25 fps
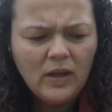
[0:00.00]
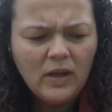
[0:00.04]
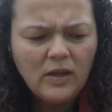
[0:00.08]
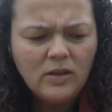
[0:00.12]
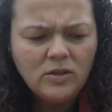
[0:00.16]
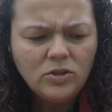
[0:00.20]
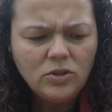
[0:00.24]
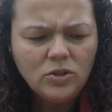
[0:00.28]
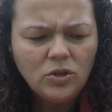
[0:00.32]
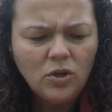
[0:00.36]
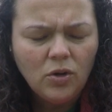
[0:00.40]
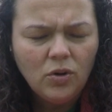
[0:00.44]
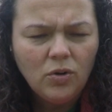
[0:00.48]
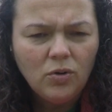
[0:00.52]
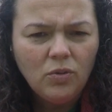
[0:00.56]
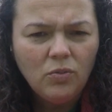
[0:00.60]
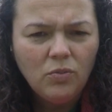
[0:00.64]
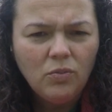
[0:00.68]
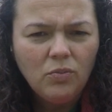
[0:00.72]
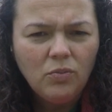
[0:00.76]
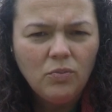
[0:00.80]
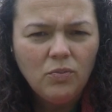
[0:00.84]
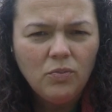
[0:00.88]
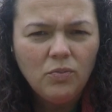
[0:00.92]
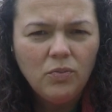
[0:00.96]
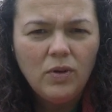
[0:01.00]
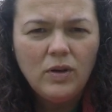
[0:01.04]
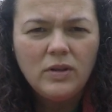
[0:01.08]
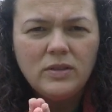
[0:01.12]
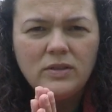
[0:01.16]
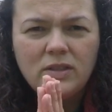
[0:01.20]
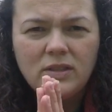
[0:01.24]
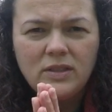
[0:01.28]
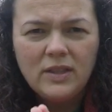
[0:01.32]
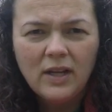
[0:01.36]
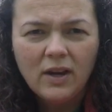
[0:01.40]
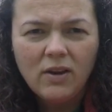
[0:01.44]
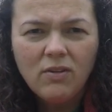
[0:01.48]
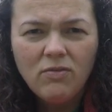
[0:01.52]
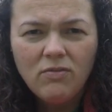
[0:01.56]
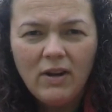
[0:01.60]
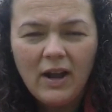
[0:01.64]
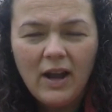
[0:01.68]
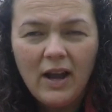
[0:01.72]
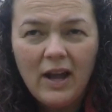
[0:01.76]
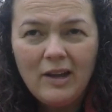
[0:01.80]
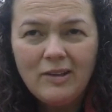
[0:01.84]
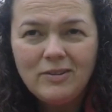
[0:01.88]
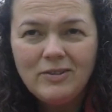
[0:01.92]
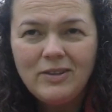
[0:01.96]
So stick
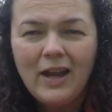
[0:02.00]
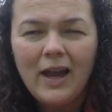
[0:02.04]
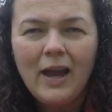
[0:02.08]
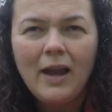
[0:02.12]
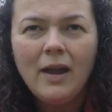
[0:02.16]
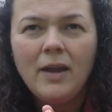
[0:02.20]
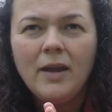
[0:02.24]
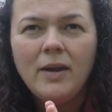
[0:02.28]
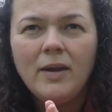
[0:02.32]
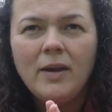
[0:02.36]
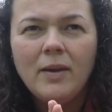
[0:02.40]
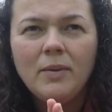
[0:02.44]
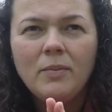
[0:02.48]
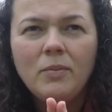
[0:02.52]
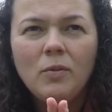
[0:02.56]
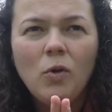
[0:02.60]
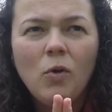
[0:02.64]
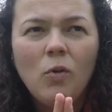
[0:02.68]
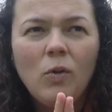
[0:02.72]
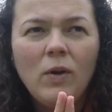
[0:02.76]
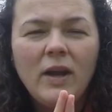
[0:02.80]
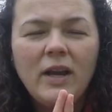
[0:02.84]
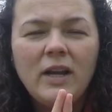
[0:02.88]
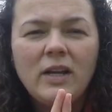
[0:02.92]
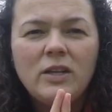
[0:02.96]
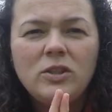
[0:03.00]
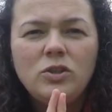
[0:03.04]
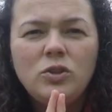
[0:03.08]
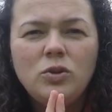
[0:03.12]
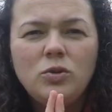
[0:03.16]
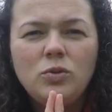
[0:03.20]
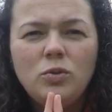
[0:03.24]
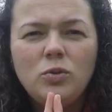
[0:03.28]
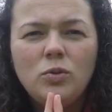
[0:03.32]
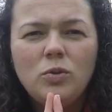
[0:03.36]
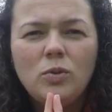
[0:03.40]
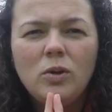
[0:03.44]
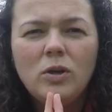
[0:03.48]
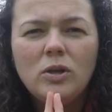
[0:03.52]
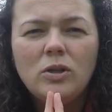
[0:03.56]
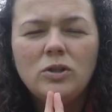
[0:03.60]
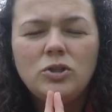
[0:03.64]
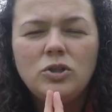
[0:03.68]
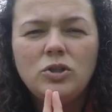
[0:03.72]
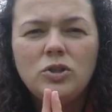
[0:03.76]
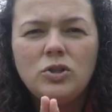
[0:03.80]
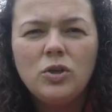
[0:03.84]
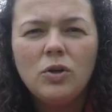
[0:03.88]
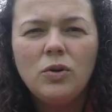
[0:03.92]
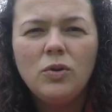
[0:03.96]
around. I am going to
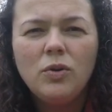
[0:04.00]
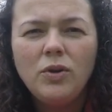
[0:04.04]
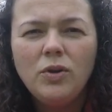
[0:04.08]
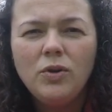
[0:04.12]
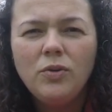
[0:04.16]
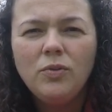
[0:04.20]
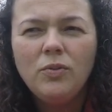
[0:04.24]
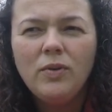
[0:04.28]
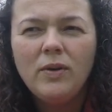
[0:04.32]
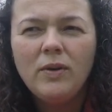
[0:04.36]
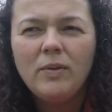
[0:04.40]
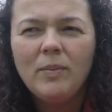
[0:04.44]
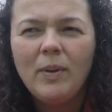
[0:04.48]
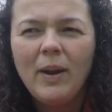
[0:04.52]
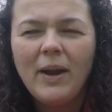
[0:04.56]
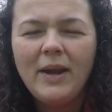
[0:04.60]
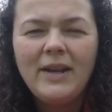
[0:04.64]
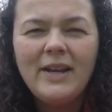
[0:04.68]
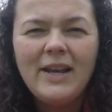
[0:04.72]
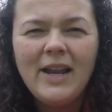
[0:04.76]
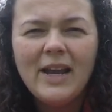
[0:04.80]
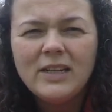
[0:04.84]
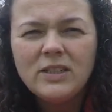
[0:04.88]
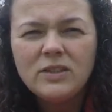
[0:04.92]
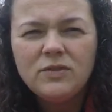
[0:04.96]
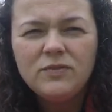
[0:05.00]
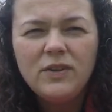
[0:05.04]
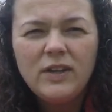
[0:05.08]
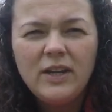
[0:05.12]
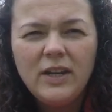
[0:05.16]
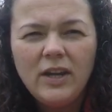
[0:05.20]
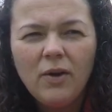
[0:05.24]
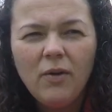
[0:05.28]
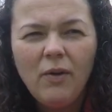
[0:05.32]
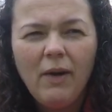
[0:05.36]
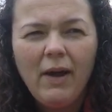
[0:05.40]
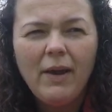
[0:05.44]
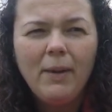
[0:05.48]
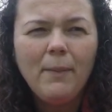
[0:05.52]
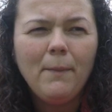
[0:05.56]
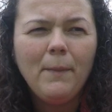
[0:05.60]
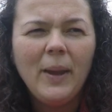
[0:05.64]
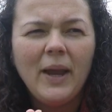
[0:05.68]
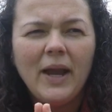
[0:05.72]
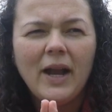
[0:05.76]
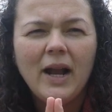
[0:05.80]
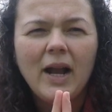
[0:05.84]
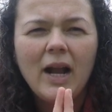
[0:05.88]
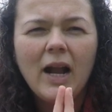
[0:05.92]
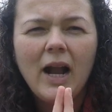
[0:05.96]
show you in my next video how to make
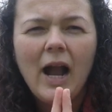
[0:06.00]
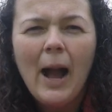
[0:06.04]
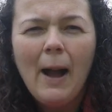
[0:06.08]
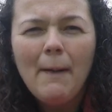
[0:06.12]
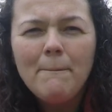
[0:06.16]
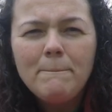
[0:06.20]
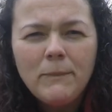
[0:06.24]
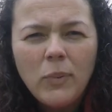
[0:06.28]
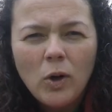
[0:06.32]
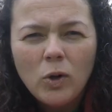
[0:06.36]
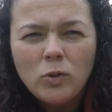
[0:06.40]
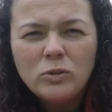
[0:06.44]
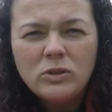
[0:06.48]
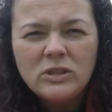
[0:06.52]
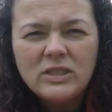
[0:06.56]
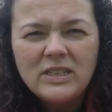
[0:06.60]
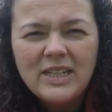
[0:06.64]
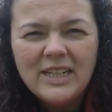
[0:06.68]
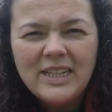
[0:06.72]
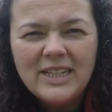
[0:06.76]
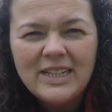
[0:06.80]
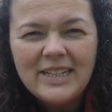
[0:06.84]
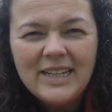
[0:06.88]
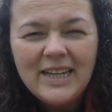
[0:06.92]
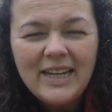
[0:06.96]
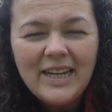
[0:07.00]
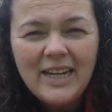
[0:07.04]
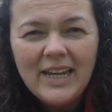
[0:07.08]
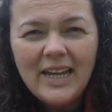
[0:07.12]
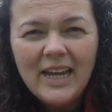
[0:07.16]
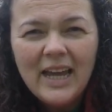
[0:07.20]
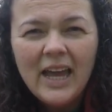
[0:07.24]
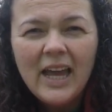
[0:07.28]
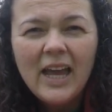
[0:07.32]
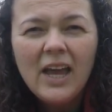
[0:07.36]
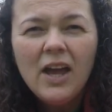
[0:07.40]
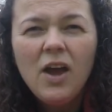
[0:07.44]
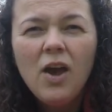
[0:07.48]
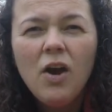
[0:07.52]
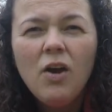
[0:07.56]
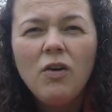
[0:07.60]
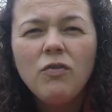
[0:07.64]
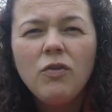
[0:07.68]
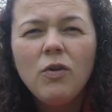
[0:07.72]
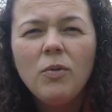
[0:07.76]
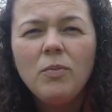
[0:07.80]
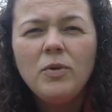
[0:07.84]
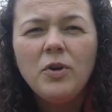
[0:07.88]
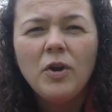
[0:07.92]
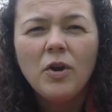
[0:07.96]
a composting tea
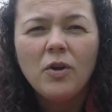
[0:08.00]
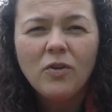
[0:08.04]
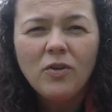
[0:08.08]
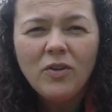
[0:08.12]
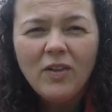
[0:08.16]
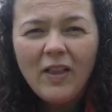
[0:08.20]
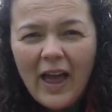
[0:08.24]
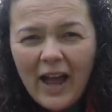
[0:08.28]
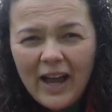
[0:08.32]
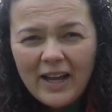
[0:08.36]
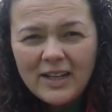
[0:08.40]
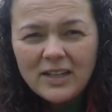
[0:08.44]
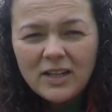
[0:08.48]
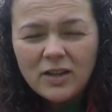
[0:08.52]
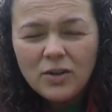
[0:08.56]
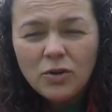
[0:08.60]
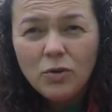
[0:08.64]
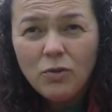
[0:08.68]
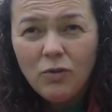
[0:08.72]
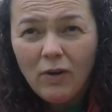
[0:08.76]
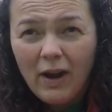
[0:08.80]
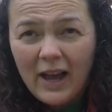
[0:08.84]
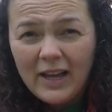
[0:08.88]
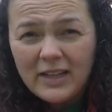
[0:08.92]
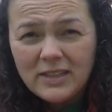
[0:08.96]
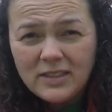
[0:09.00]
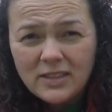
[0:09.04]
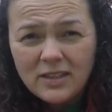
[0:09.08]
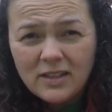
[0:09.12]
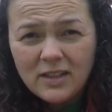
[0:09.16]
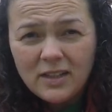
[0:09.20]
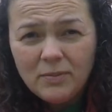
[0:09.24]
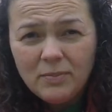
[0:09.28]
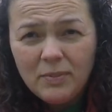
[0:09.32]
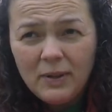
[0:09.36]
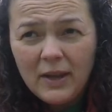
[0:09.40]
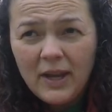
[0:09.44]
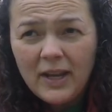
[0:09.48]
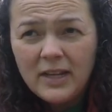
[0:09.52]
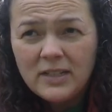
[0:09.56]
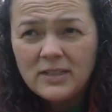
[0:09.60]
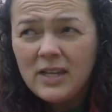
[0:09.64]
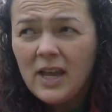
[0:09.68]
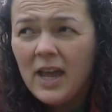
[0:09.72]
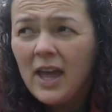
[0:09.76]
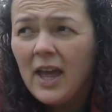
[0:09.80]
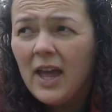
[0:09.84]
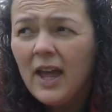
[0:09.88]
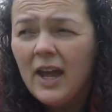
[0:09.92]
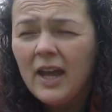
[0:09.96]
from your grass clippings.
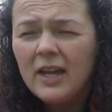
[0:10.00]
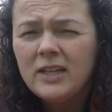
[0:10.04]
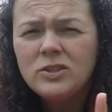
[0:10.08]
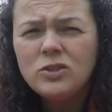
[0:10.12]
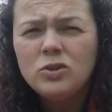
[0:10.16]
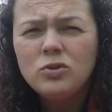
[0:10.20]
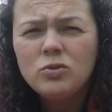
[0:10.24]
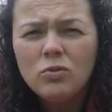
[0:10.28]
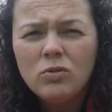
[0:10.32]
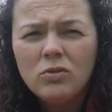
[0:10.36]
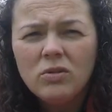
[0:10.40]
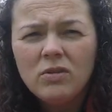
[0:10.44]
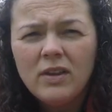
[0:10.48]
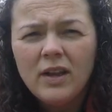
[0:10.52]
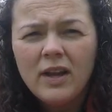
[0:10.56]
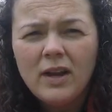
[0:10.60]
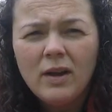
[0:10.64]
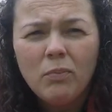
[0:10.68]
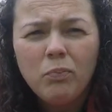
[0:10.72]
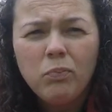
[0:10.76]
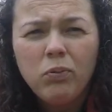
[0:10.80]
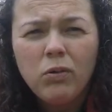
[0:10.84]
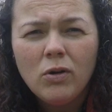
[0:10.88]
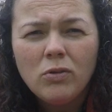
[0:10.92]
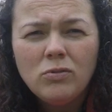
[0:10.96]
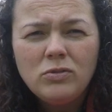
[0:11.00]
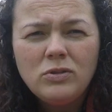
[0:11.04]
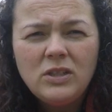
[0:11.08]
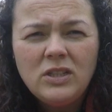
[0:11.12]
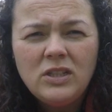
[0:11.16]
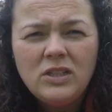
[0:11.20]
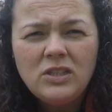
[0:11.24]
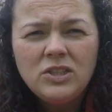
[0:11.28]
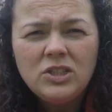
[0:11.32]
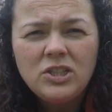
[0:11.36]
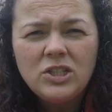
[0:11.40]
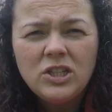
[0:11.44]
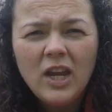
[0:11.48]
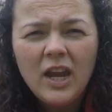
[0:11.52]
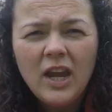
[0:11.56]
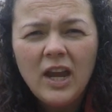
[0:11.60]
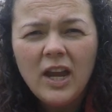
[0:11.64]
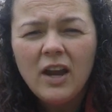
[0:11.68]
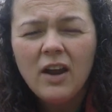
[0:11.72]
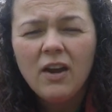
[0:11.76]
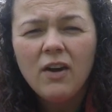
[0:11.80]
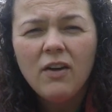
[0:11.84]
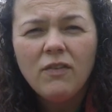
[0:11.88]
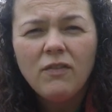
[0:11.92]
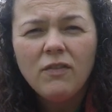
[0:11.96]
It's sort of like a protein shake
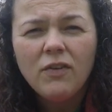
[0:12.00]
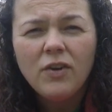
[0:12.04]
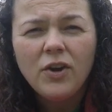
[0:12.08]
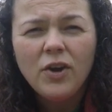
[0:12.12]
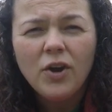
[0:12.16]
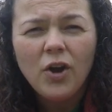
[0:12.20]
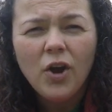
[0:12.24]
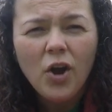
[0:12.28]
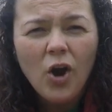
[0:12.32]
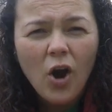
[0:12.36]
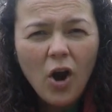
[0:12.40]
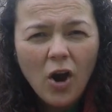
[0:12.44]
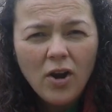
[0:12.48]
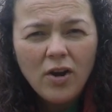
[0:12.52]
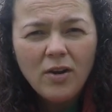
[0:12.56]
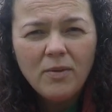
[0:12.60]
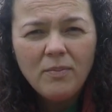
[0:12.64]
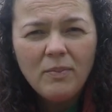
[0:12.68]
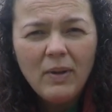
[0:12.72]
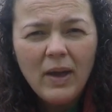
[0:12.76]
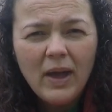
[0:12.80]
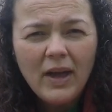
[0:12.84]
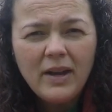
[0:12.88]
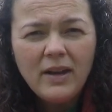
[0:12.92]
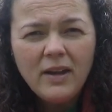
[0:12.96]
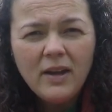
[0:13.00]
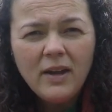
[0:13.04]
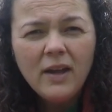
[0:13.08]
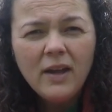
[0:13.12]
for your garden bed.